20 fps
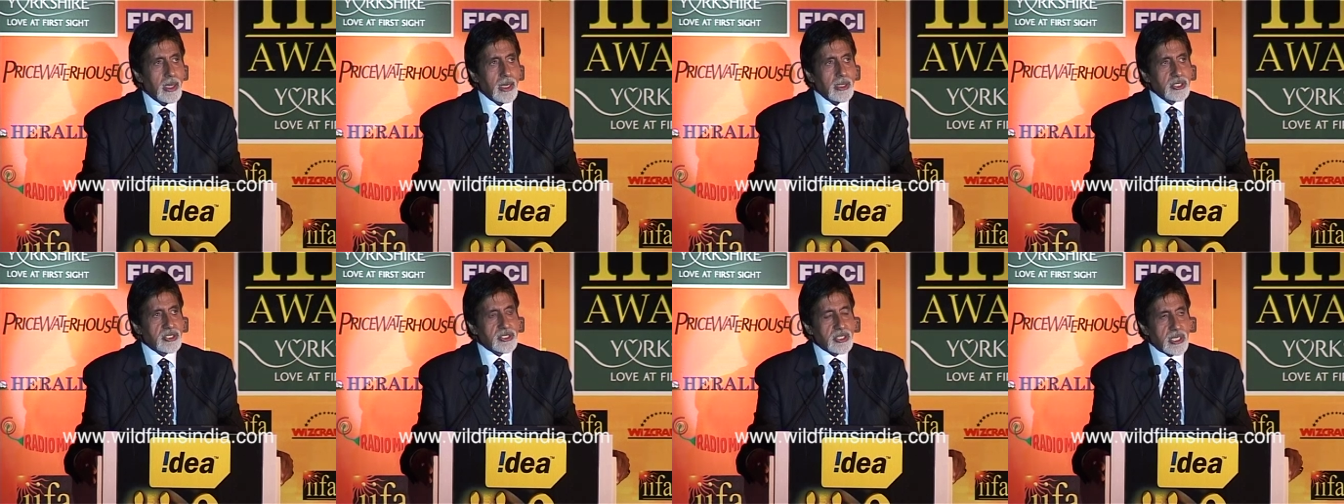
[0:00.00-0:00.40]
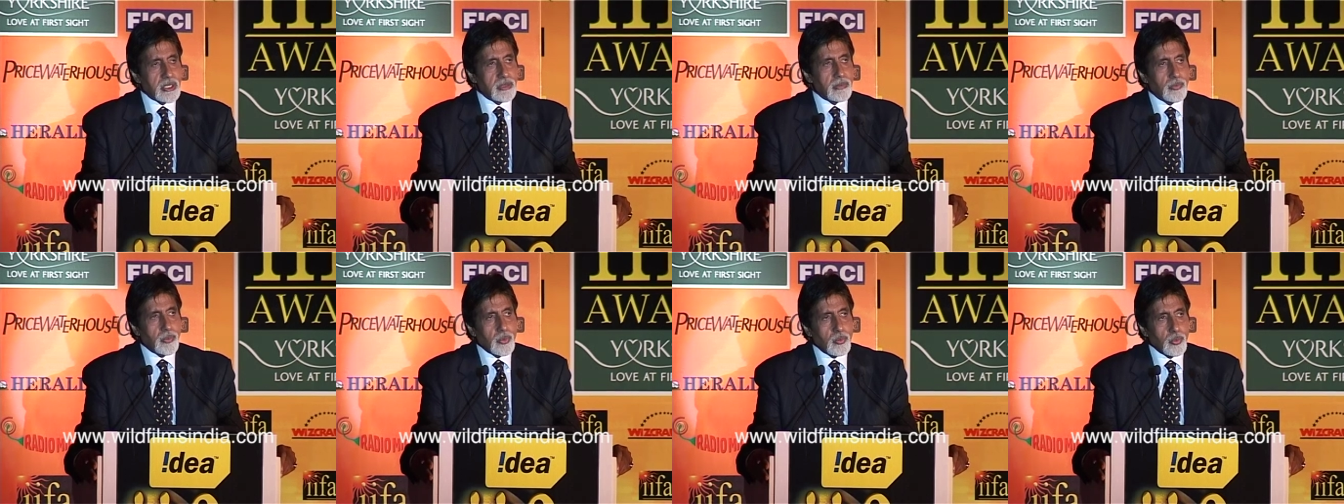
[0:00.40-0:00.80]
And he
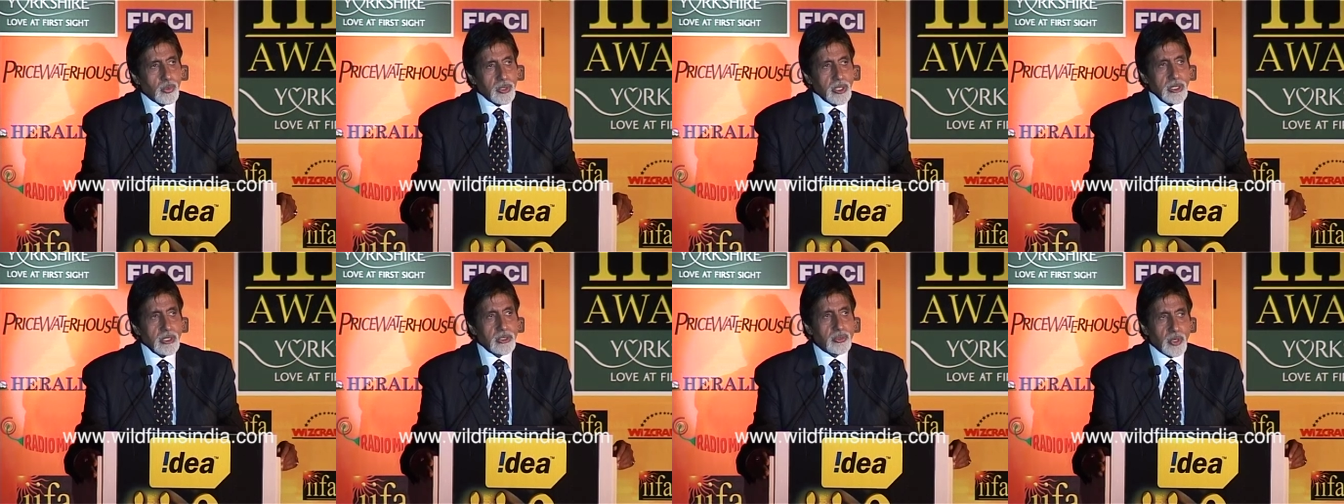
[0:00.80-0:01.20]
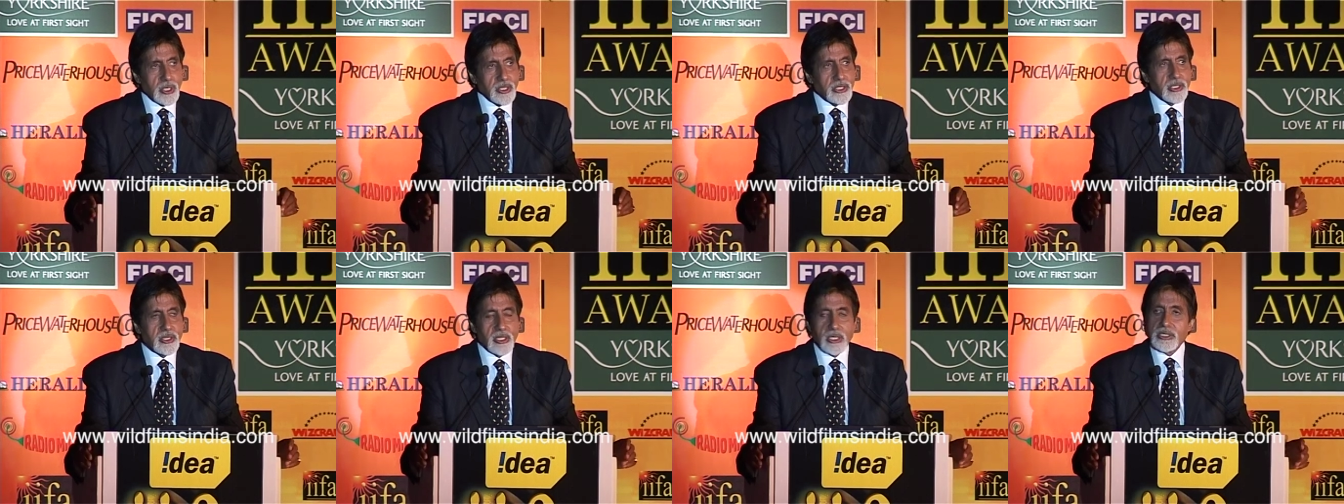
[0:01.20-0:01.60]
said, within
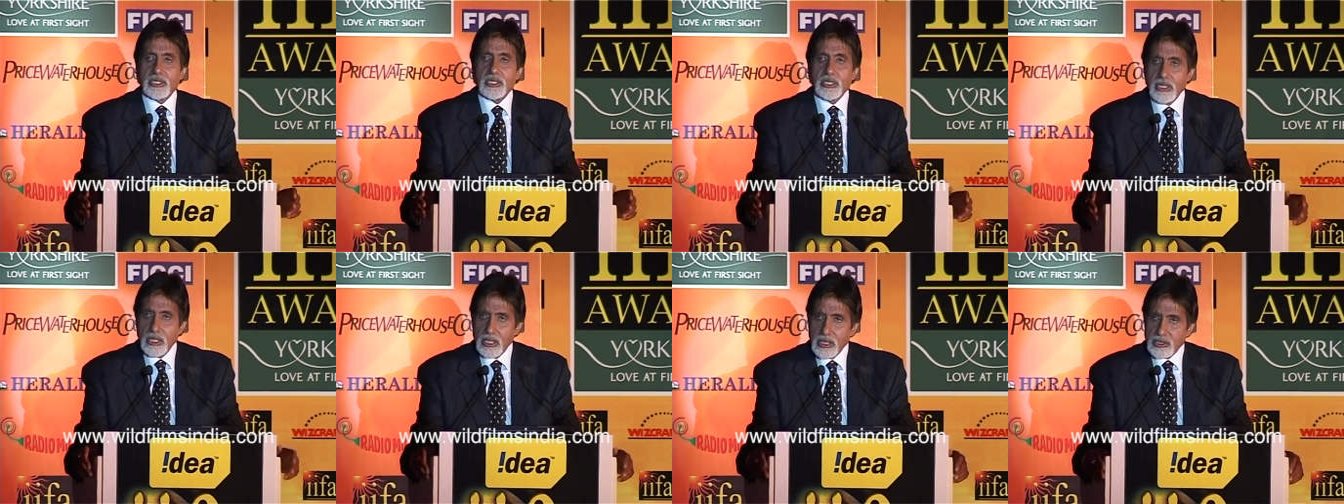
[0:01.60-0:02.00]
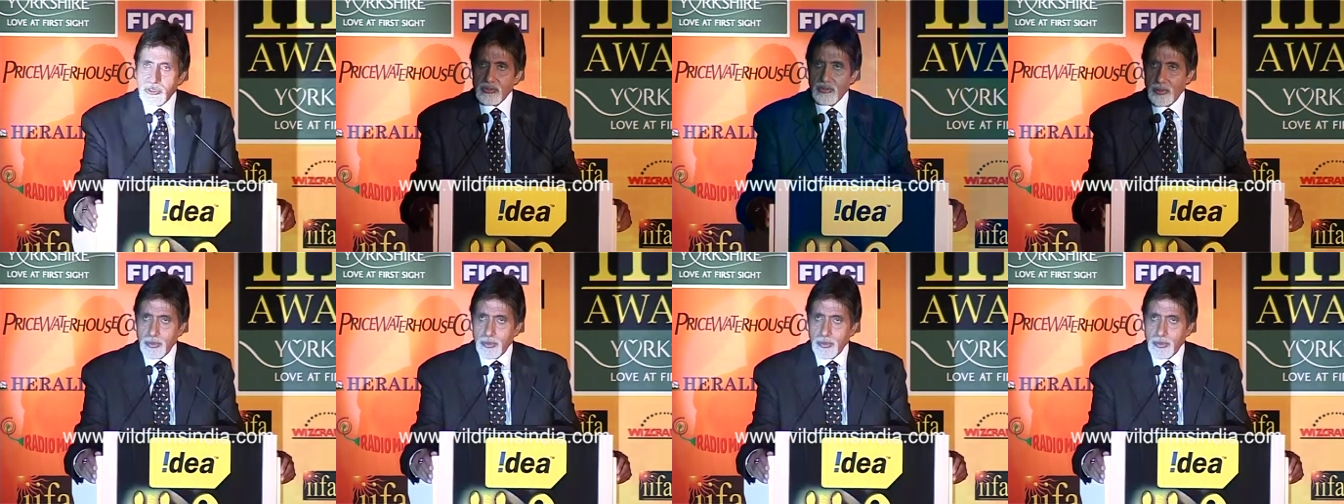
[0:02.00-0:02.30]
20, 30 years